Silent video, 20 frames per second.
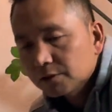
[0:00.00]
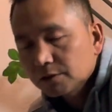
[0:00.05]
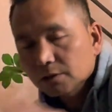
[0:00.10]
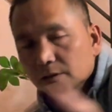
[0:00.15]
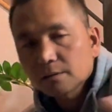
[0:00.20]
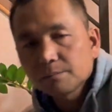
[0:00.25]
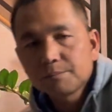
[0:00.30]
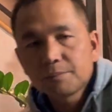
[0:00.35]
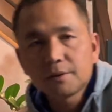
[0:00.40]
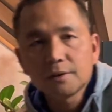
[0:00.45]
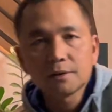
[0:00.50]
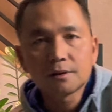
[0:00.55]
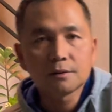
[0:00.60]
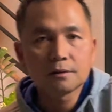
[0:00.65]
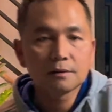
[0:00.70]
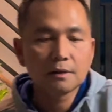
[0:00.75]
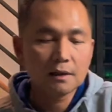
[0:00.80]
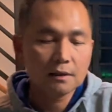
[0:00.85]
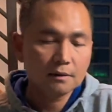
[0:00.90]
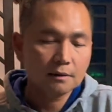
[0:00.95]

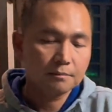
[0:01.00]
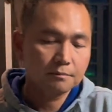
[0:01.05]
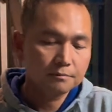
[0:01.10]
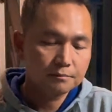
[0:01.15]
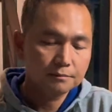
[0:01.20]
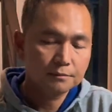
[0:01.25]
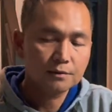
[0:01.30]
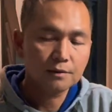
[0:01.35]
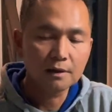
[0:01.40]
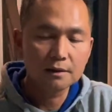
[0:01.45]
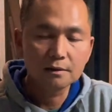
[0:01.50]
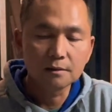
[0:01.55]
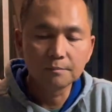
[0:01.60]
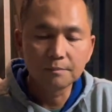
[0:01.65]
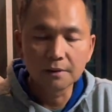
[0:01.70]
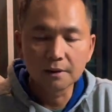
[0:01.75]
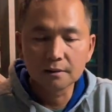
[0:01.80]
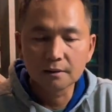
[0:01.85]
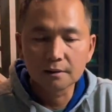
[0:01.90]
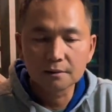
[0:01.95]
computer that I'm trying to
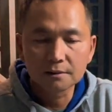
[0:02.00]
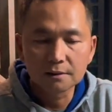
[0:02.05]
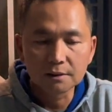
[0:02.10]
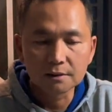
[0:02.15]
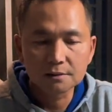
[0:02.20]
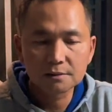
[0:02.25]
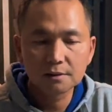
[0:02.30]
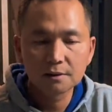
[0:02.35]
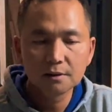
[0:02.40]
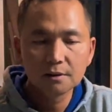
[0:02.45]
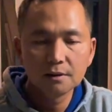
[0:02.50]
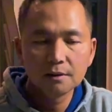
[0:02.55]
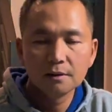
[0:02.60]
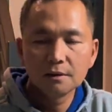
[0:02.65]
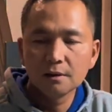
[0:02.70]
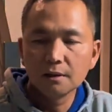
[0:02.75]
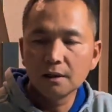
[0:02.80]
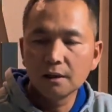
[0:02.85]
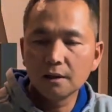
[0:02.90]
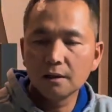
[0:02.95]
build on this.
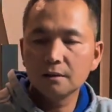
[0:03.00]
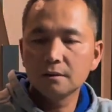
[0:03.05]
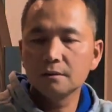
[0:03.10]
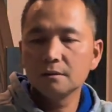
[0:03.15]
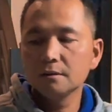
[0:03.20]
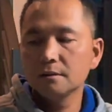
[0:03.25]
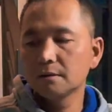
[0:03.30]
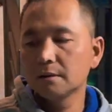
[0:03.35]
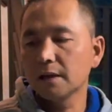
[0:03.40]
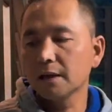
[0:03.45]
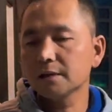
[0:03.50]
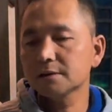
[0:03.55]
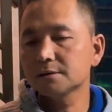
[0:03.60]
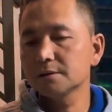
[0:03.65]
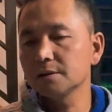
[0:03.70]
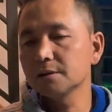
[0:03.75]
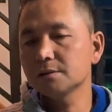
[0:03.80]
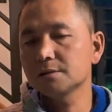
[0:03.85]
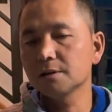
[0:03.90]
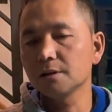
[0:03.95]
And next
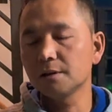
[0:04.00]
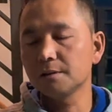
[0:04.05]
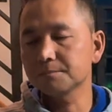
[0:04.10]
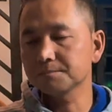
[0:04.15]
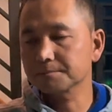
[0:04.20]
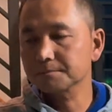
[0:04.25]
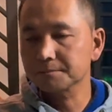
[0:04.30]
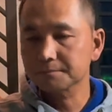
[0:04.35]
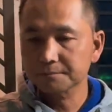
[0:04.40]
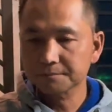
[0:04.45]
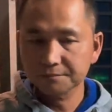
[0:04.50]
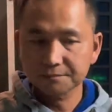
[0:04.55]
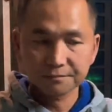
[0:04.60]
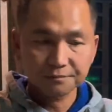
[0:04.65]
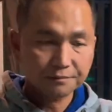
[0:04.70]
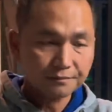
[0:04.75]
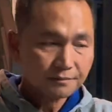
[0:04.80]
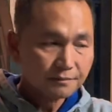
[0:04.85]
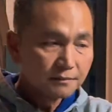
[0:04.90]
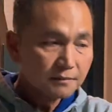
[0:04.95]
is
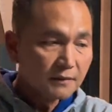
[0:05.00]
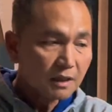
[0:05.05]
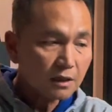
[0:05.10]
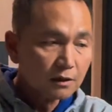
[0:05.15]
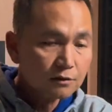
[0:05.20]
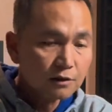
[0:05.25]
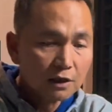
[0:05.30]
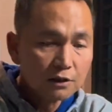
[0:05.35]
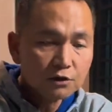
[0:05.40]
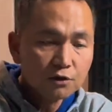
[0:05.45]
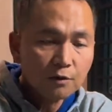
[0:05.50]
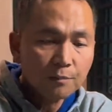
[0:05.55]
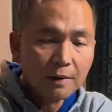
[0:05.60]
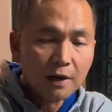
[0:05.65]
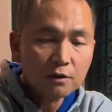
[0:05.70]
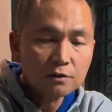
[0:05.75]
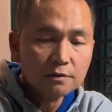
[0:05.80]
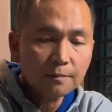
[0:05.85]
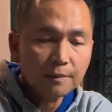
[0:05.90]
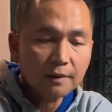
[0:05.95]
virtual
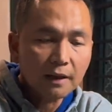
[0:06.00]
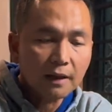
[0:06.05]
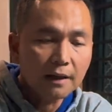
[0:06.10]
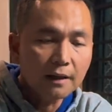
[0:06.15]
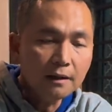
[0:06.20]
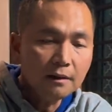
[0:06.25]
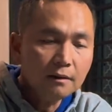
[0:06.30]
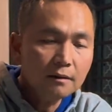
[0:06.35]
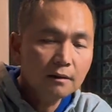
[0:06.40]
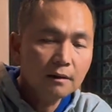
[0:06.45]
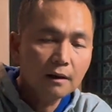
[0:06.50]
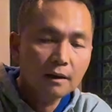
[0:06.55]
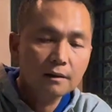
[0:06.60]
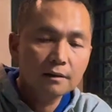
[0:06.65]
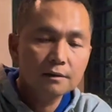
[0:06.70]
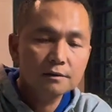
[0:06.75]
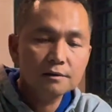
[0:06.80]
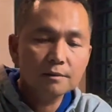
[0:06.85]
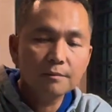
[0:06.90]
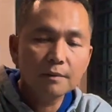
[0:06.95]
power supply, and
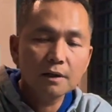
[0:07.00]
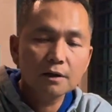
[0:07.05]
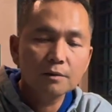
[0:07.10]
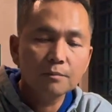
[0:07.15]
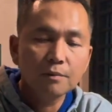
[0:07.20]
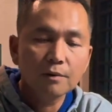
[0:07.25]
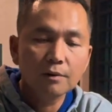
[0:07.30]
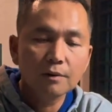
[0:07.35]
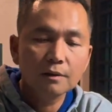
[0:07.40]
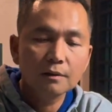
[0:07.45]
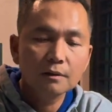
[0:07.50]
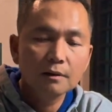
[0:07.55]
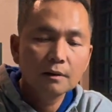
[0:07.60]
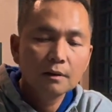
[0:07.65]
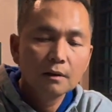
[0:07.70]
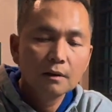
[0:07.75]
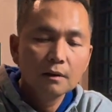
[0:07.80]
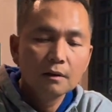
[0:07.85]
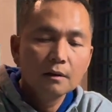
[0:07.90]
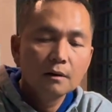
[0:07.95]
this is the motherboard,
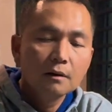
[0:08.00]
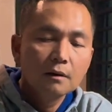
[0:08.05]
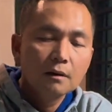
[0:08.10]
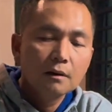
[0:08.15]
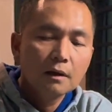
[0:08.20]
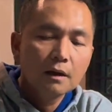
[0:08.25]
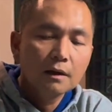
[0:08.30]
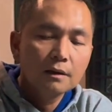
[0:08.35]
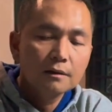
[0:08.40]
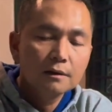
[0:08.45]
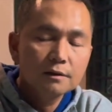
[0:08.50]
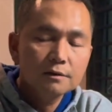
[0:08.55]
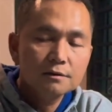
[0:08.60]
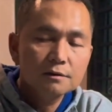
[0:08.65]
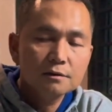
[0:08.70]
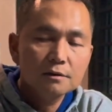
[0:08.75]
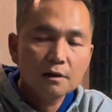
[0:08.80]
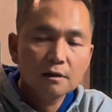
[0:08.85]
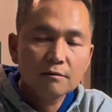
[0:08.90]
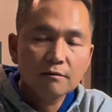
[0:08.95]
and this
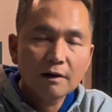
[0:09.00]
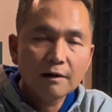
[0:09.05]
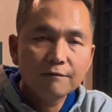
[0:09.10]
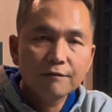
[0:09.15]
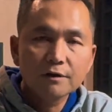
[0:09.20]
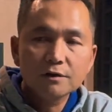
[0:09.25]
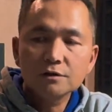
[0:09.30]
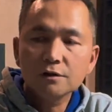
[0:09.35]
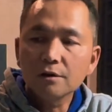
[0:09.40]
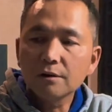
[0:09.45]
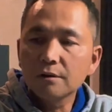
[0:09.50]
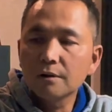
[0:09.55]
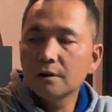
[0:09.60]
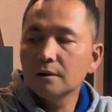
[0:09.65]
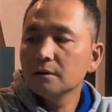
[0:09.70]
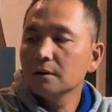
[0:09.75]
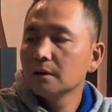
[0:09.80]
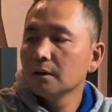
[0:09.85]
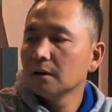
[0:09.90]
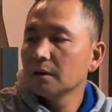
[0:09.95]
is the graphics
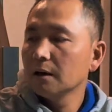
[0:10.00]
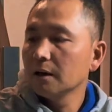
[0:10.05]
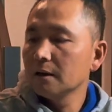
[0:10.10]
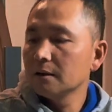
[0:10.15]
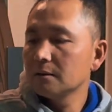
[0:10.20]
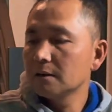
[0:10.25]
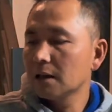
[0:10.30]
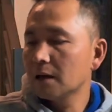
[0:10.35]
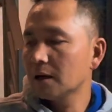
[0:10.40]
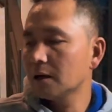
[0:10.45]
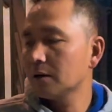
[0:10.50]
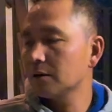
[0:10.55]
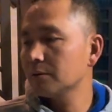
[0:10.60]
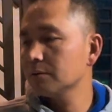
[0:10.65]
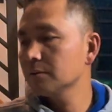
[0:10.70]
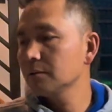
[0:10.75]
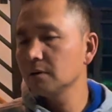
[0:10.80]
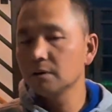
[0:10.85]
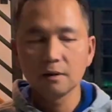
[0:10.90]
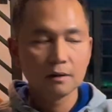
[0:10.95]
card. And
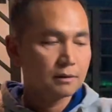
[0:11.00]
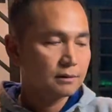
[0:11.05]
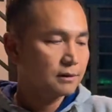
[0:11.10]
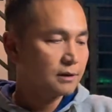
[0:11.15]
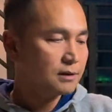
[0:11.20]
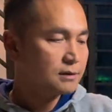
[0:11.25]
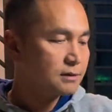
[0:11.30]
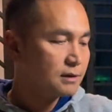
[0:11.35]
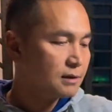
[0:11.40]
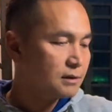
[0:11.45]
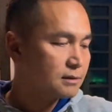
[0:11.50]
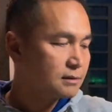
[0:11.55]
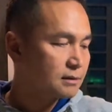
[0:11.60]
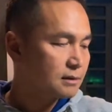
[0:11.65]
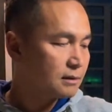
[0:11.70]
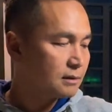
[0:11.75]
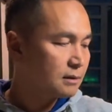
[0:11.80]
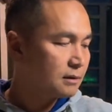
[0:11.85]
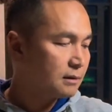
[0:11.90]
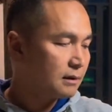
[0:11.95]
now this is
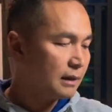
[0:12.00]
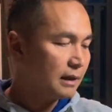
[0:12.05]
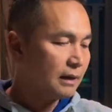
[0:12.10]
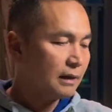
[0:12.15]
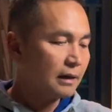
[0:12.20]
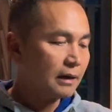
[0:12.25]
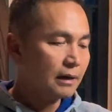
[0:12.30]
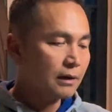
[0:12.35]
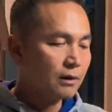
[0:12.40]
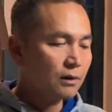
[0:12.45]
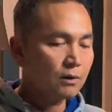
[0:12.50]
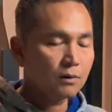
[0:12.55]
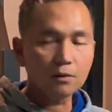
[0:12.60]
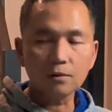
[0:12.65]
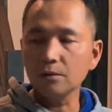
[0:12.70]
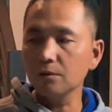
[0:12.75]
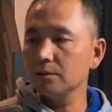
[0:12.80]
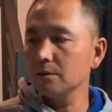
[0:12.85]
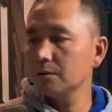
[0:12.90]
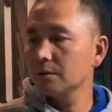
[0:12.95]
the
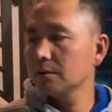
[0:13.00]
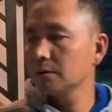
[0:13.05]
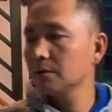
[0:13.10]
AIO